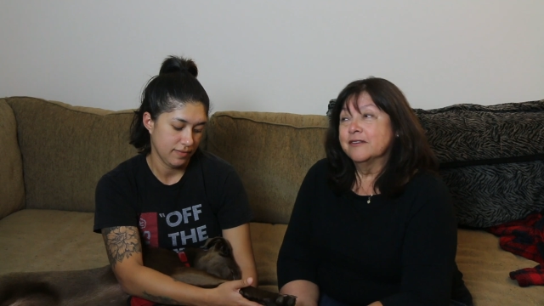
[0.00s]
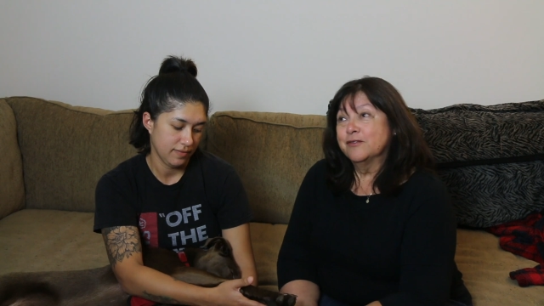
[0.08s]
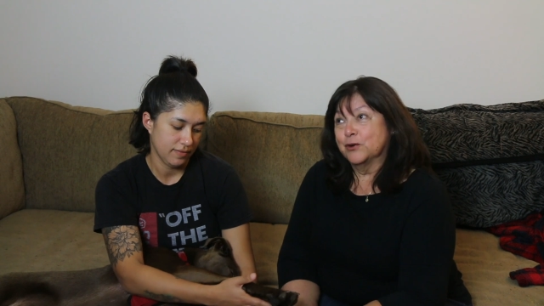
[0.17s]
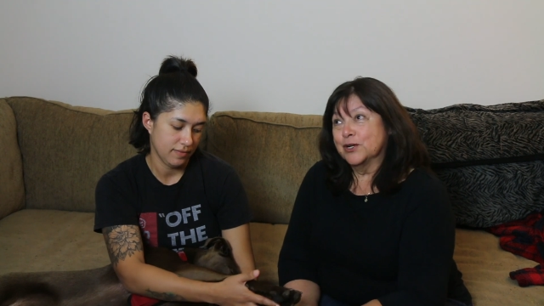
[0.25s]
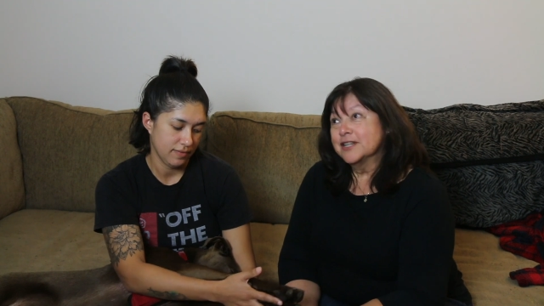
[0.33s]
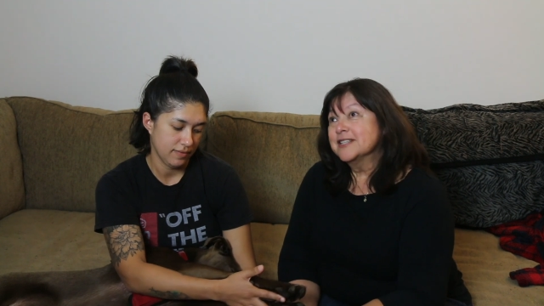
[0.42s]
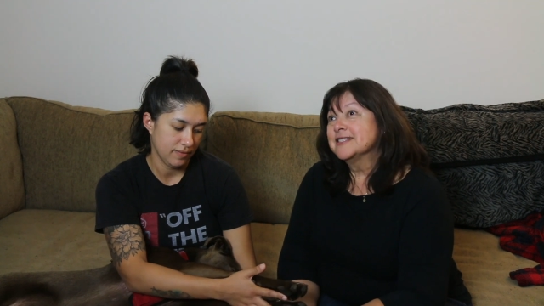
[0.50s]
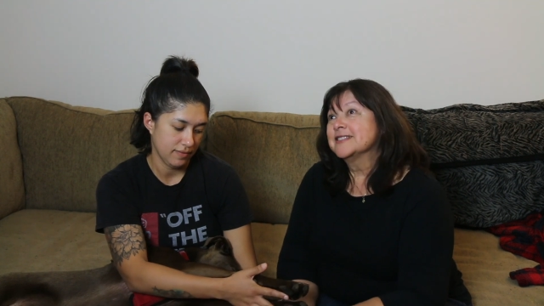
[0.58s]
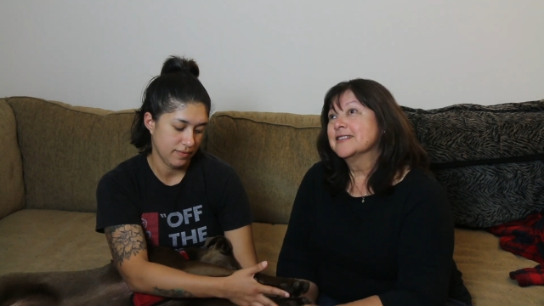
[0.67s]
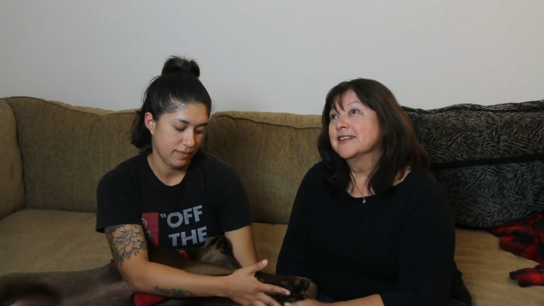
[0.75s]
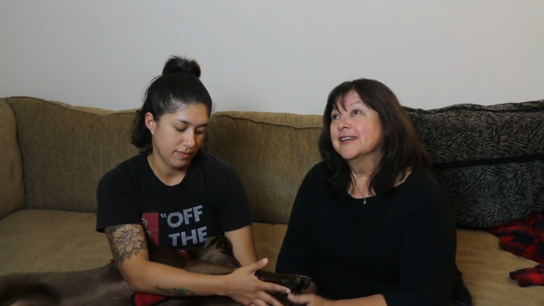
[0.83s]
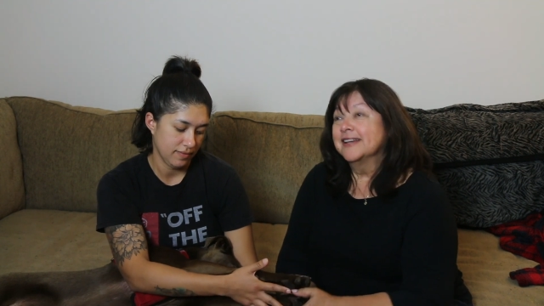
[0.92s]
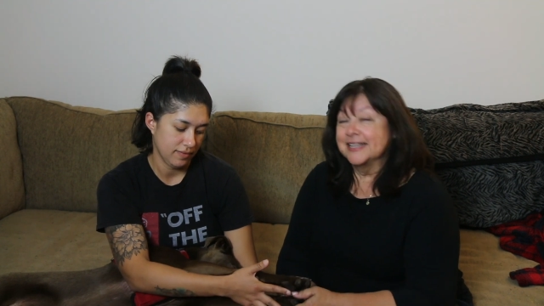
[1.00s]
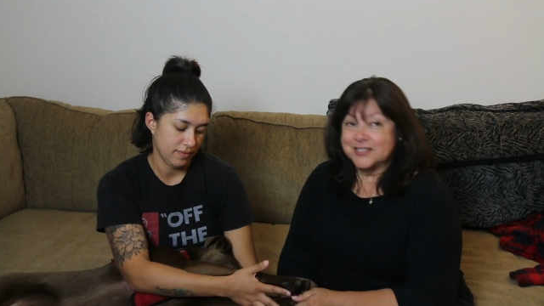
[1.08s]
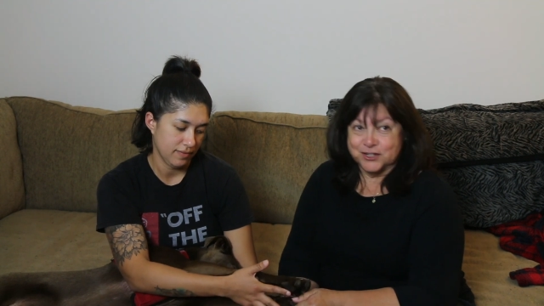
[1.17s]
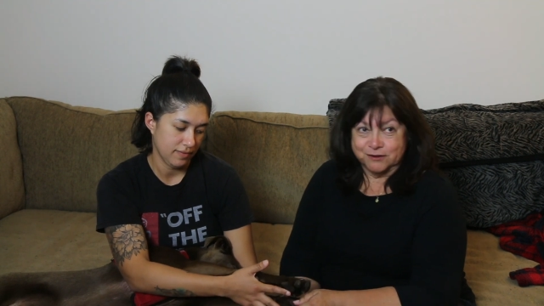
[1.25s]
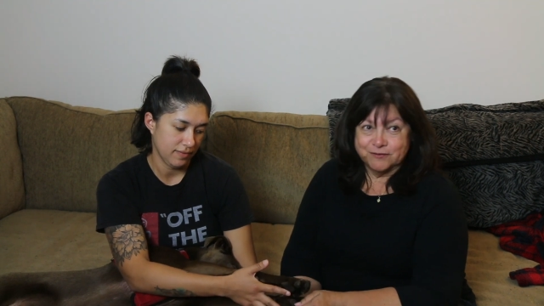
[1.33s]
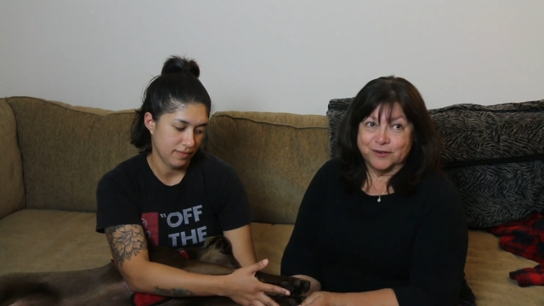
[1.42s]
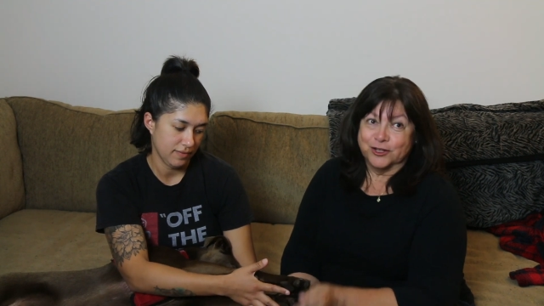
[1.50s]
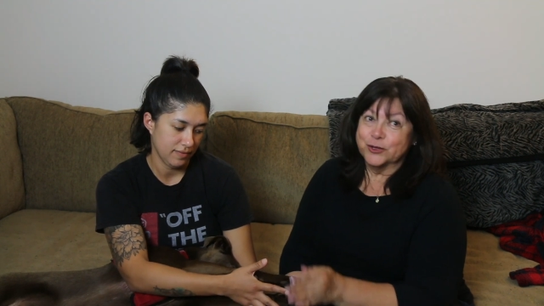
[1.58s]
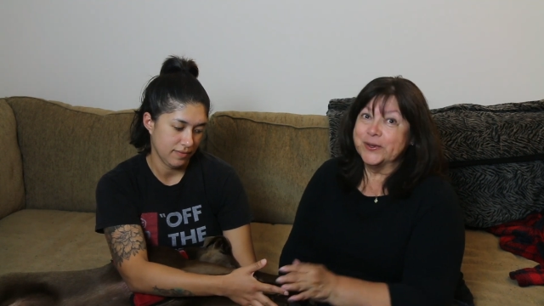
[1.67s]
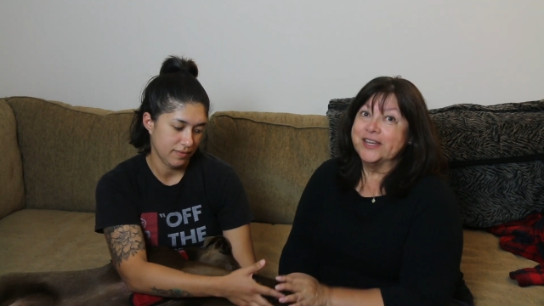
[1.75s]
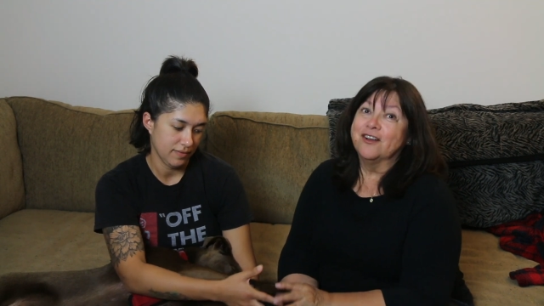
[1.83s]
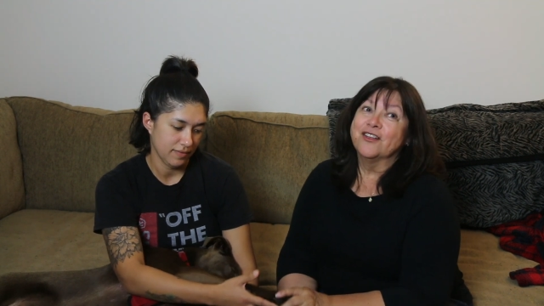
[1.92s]
Speaker 1: of course I start
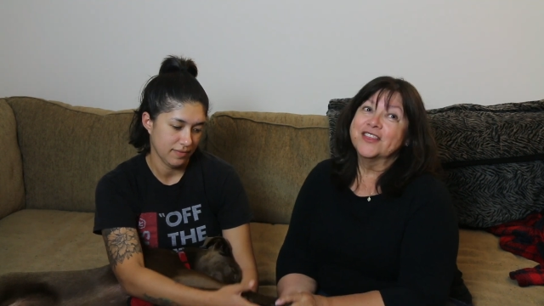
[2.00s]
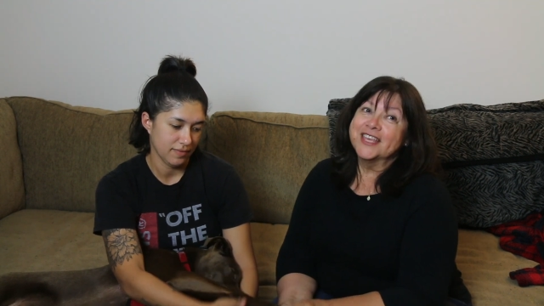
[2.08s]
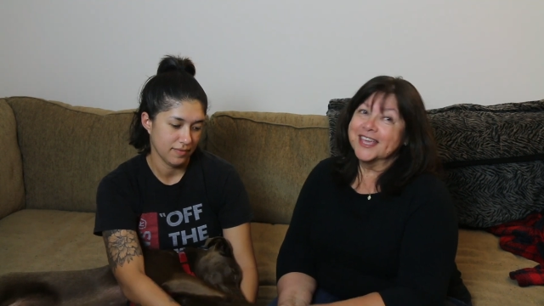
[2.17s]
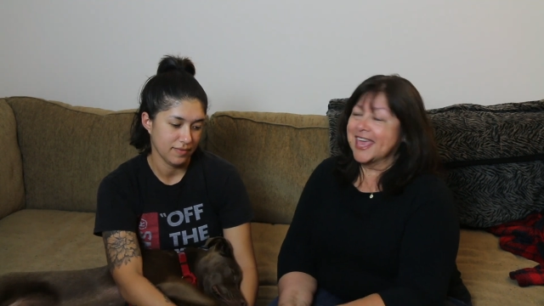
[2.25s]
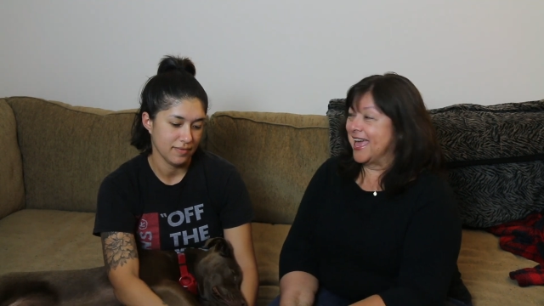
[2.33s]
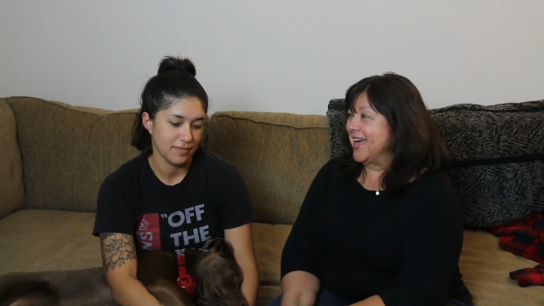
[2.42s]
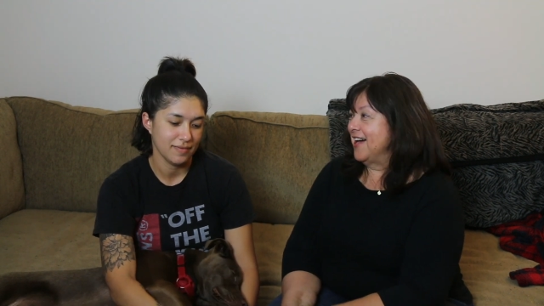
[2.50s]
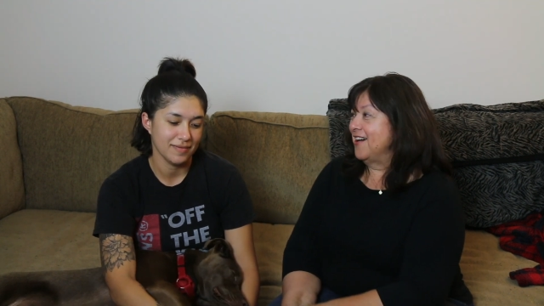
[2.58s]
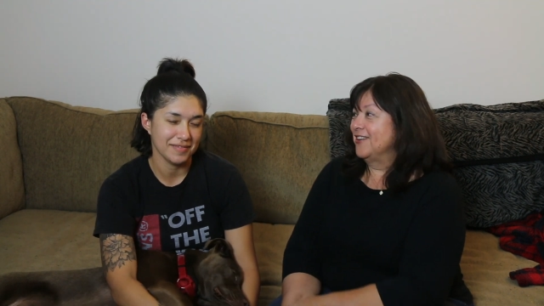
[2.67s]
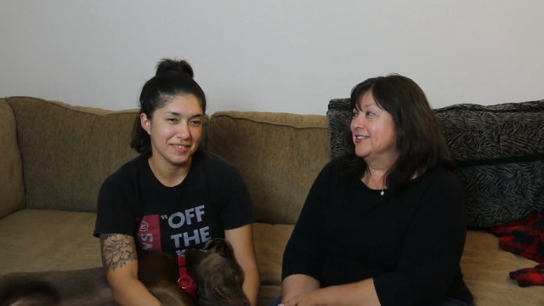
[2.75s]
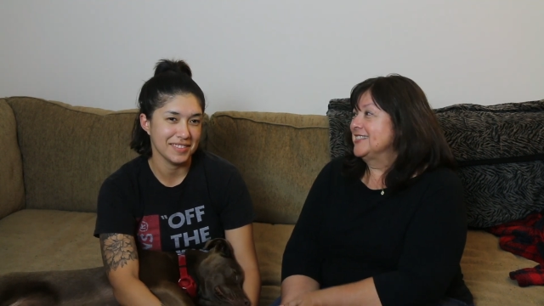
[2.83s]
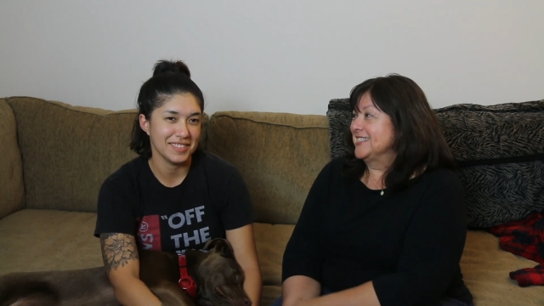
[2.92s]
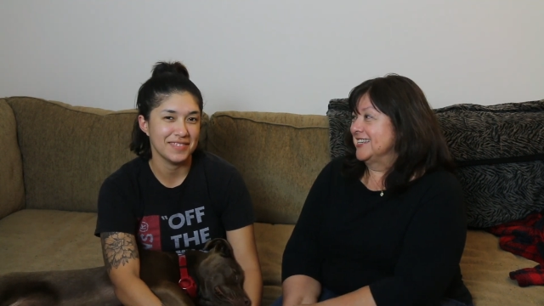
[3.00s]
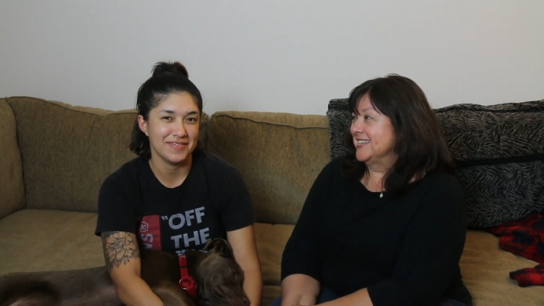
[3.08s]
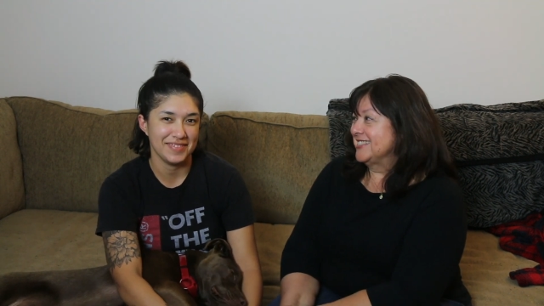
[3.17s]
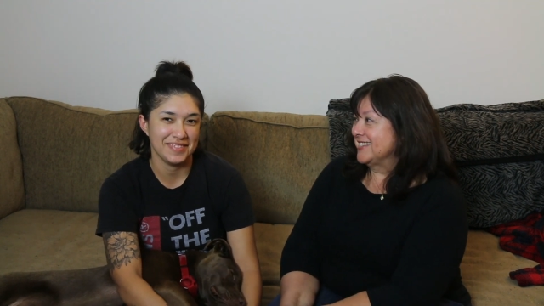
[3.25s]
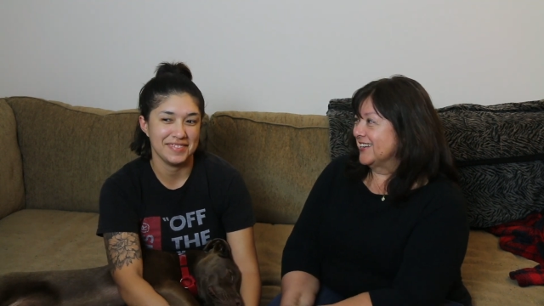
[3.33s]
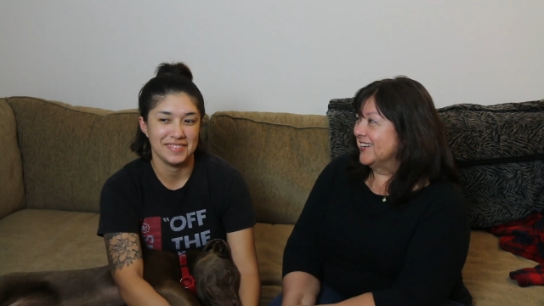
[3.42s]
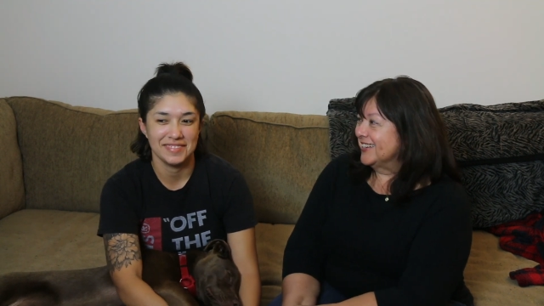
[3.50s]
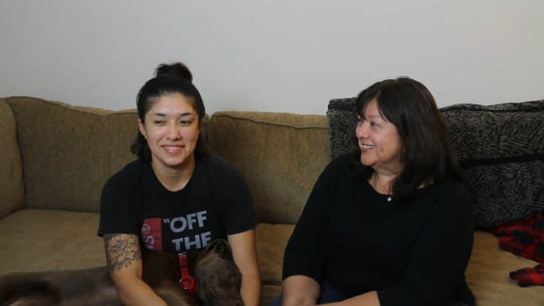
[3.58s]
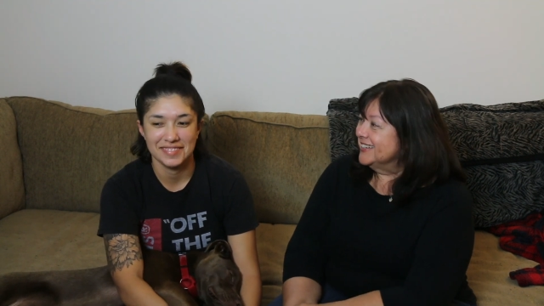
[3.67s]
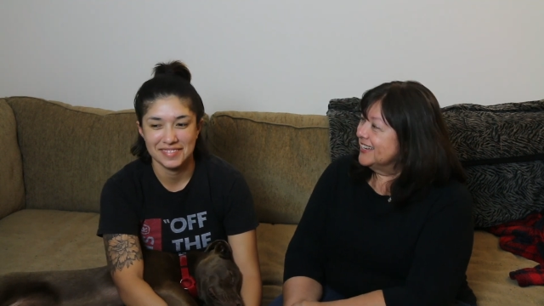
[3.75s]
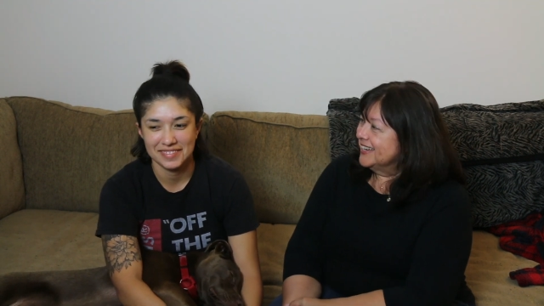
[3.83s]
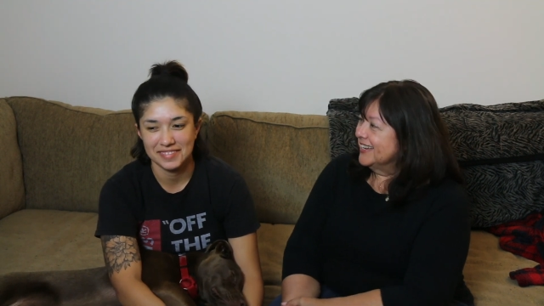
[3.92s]
following all the accounts and I
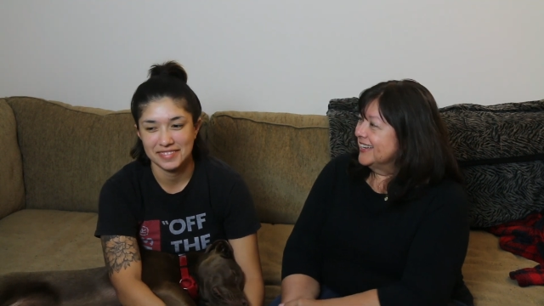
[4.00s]
start